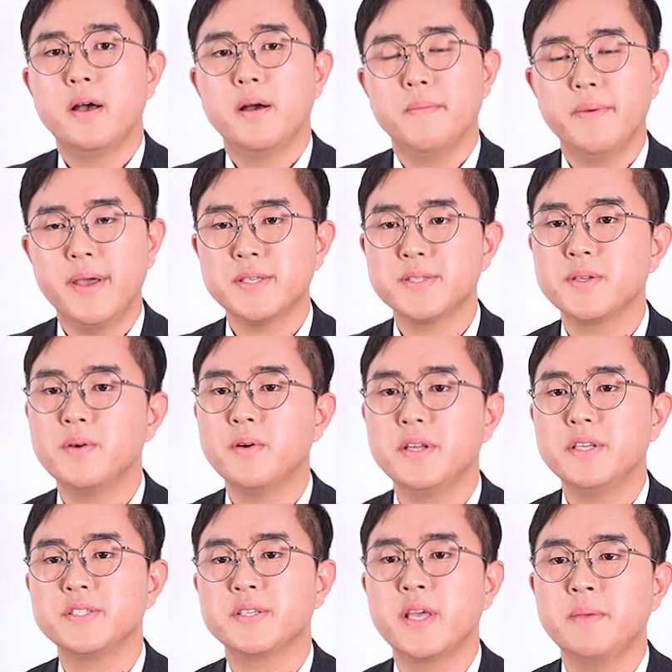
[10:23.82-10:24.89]
Based on
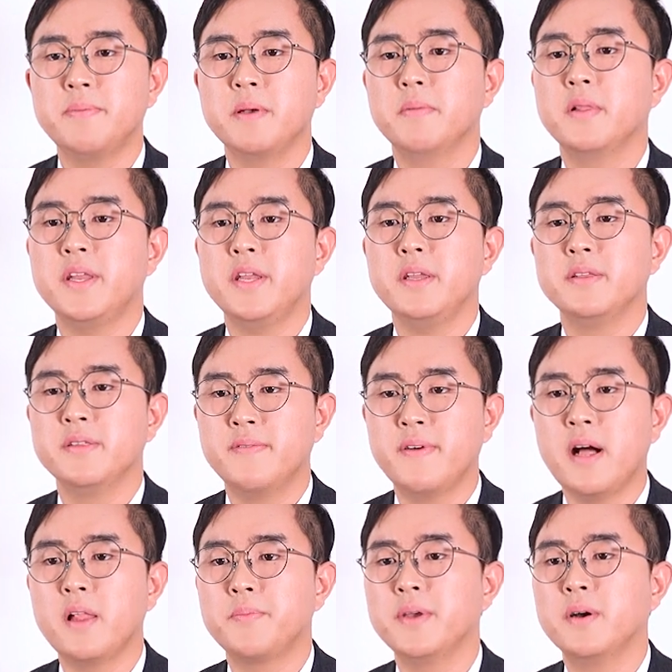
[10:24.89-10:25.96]
its capability in
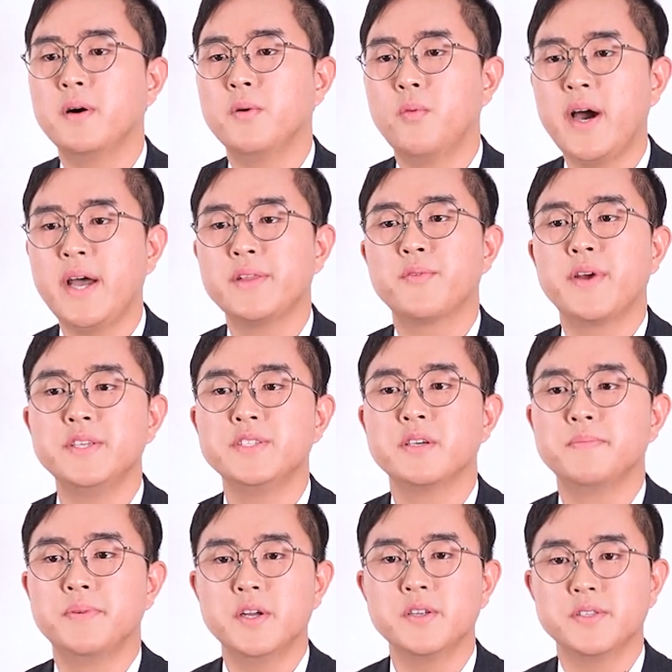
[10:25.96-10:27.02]
developing a wide range
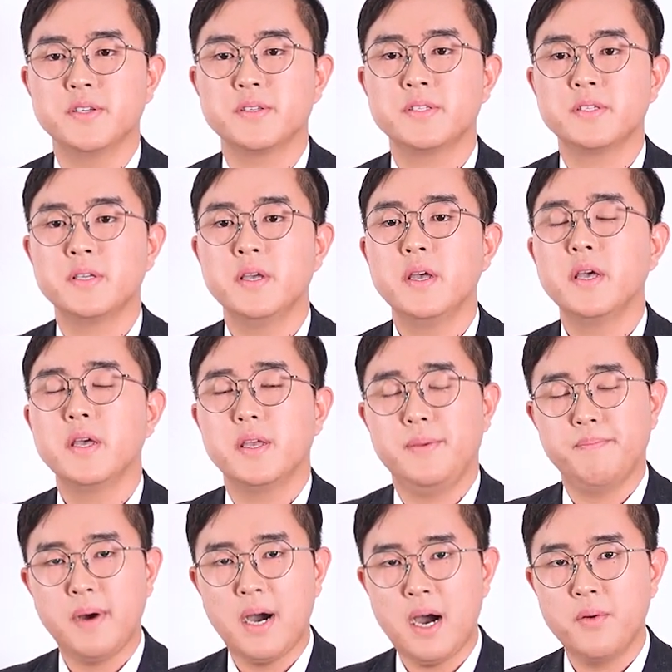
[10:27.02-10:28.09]
of products
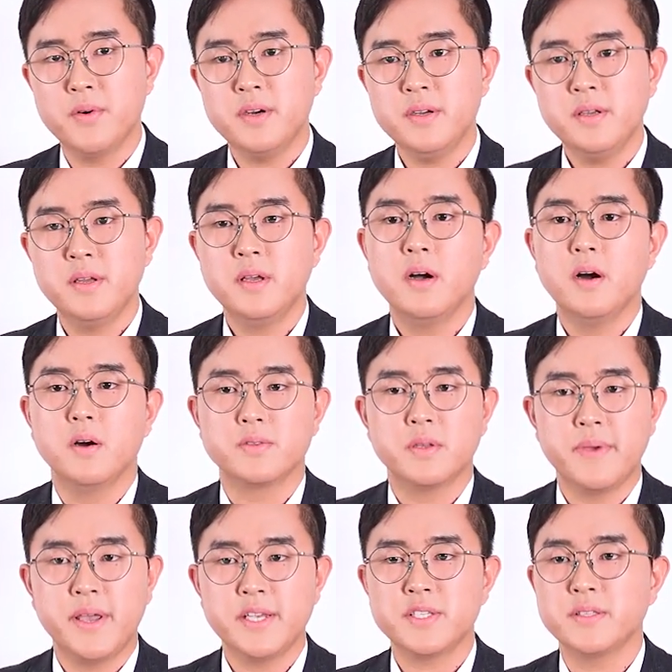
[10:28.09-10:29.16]
in power,
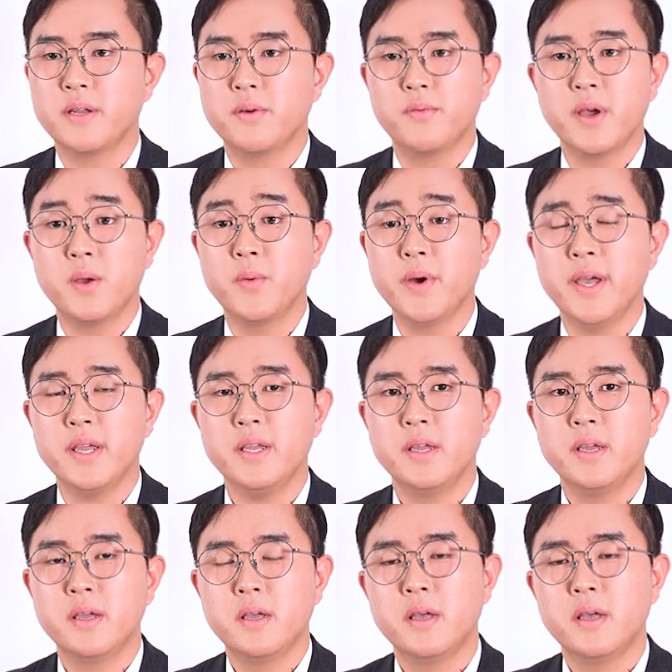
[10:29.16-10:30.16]
automation, and railway,